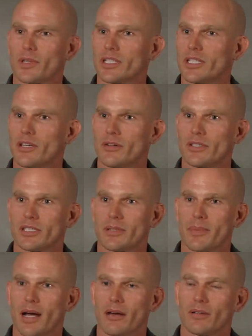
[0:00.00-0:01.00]
I really noticed
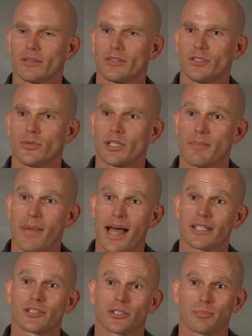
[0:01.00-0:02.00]
about doing the
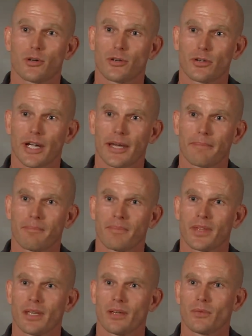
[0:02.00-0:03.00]
master's program
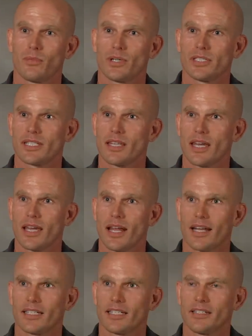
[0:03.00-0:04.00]
was
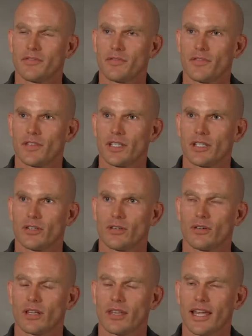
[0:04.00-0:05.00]
that I didn't
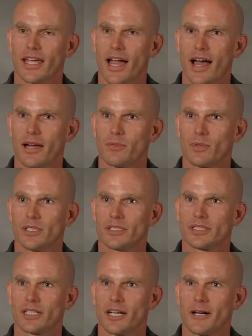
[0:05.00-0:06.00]
feel like I
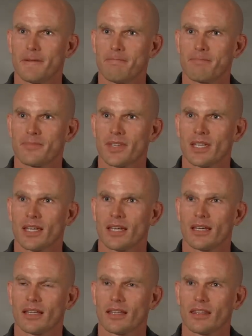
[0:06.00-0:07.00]
was um,
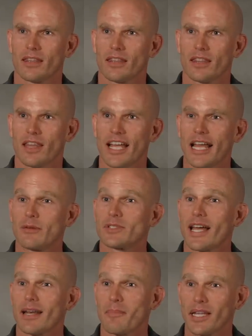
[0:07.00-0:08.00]
like I
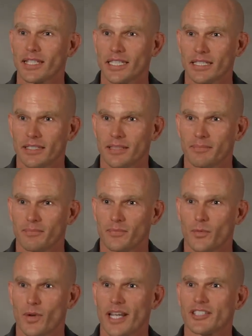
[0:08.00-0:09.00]
was out of my league.
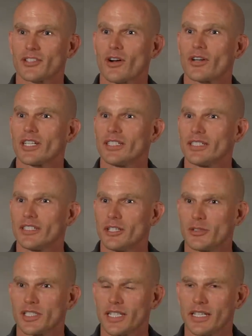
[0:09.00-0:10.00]
When I started,
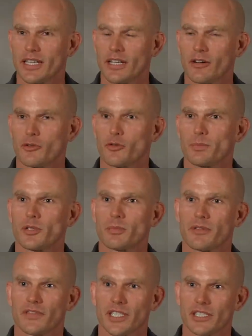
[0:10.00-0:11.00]
you know, sitting in on group
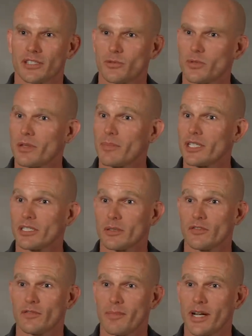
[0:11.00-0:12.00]
supervisions with a bunch
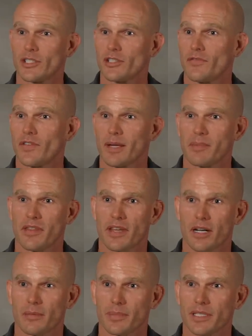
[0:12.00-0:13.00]
of marriage and family
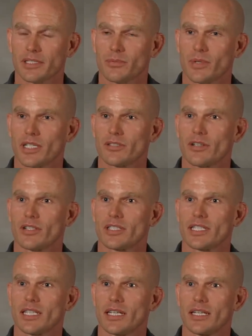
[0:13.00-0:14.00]
therapists, when I
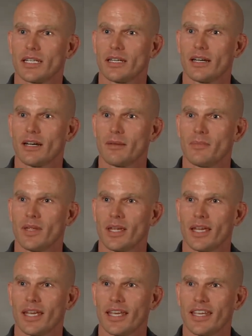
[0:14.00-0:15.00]
started sitting um,
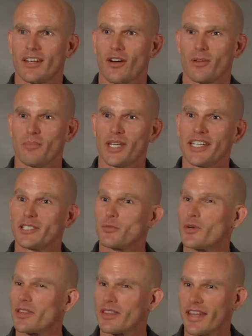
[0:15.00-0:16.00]
in on
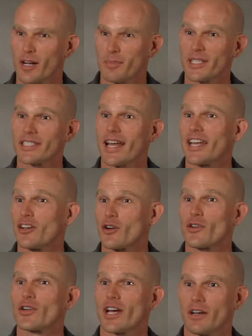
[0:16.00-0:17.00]
meetings with therapists I had
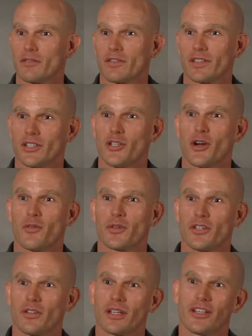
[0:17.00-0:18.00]
heard of, you know,
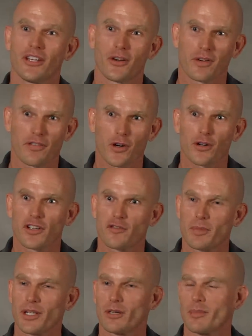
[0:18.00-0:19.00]
you, you know, I've heard
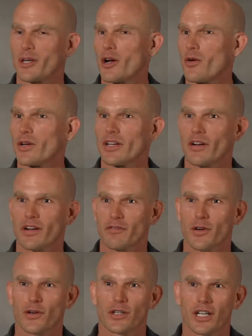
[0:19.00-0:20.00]
of Peter McGoey or
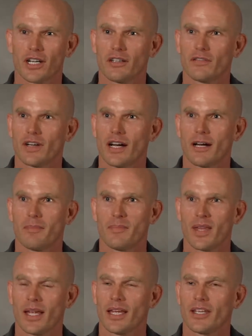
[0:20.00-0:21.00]
I've heard of, um,
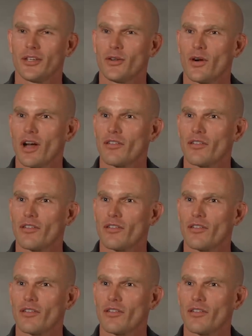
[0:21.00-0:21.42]
you know,